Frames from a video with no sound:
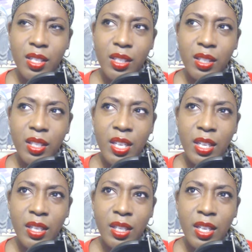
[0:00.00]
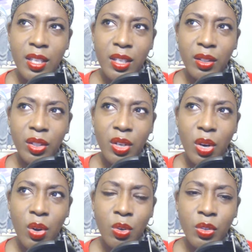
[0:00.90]
He can look
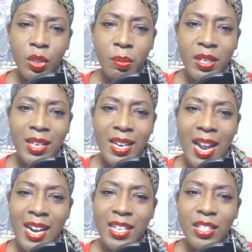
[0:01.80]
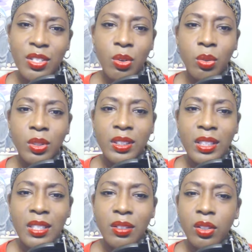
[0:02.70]
older, but not as old as he
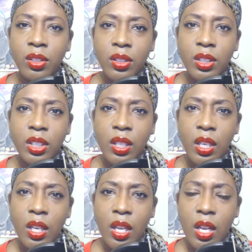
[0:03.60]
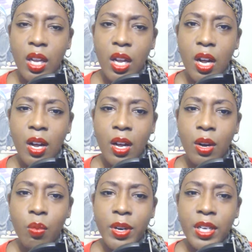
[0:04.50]
looked
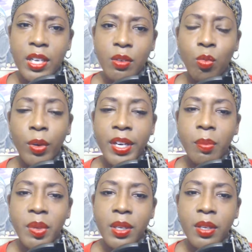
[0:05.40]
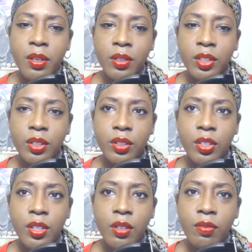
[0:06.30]
when he reappears to the
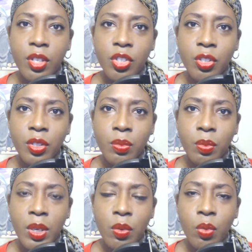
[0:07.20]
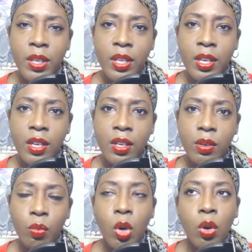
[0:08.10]
Avengers,
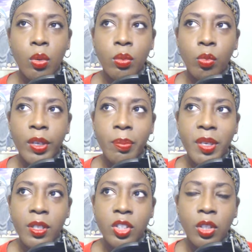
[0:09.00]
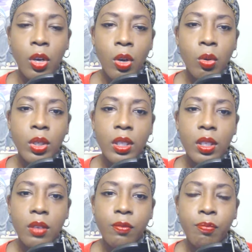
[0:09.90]
reappears to Hulk,
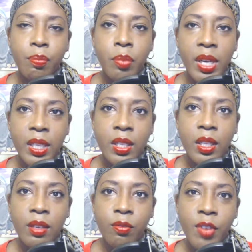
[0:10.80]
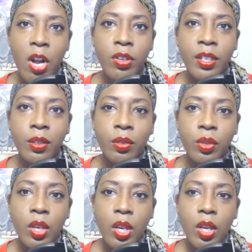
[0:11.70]
Bucky, and Falcon,
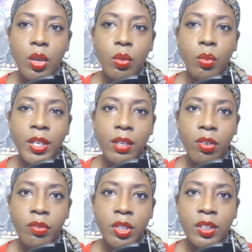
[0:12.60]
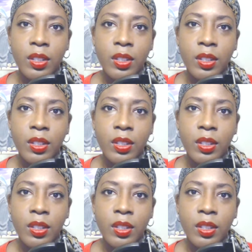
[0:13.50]
when he reveals